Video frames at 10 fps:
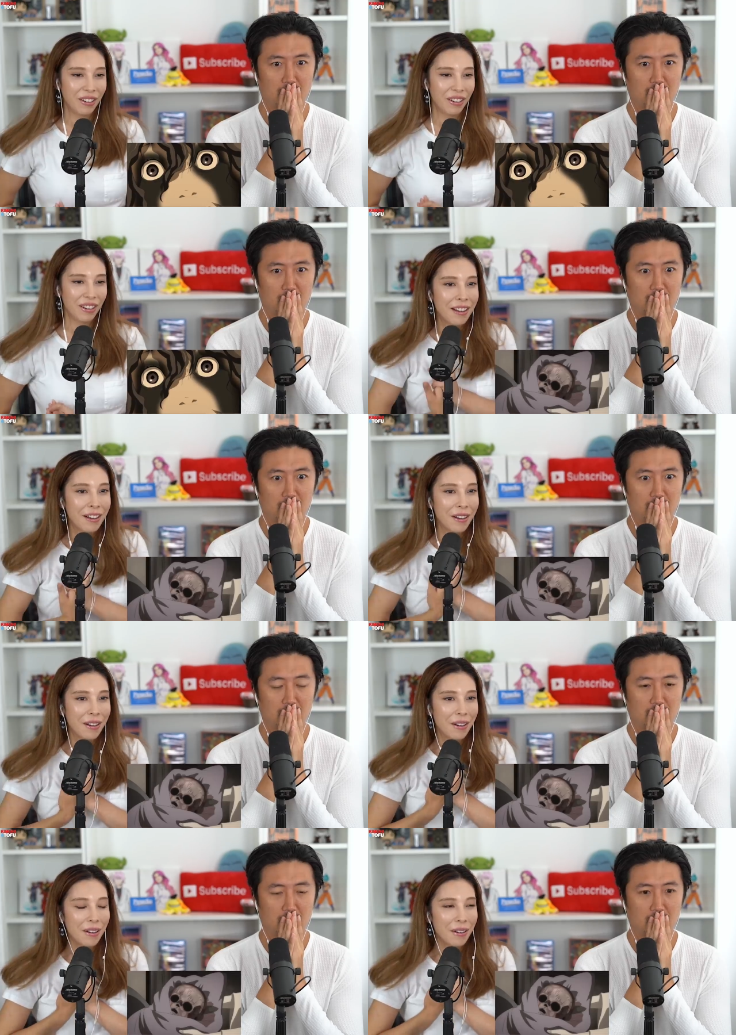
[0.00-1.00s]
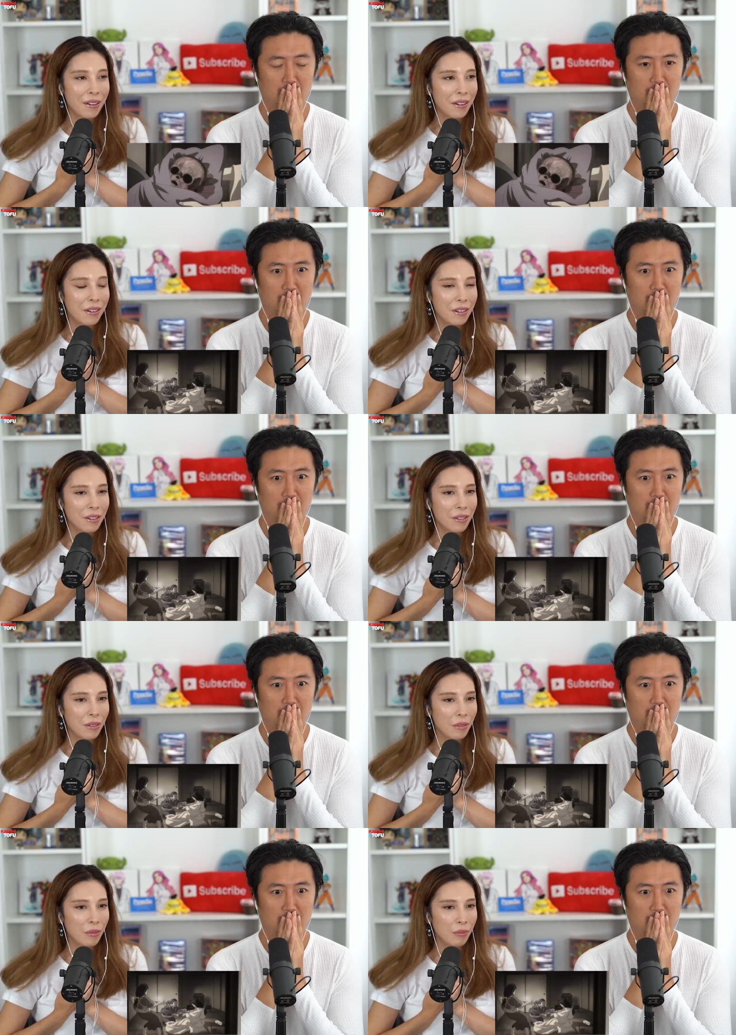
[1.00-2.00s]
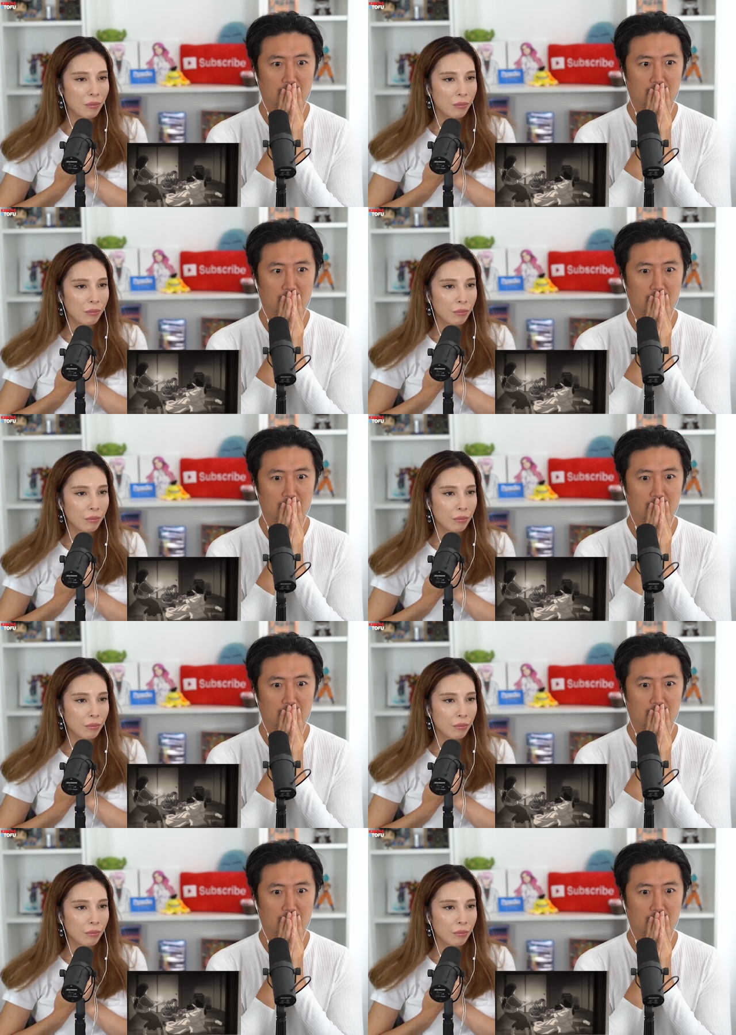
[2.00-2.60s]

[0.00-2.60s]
(silence)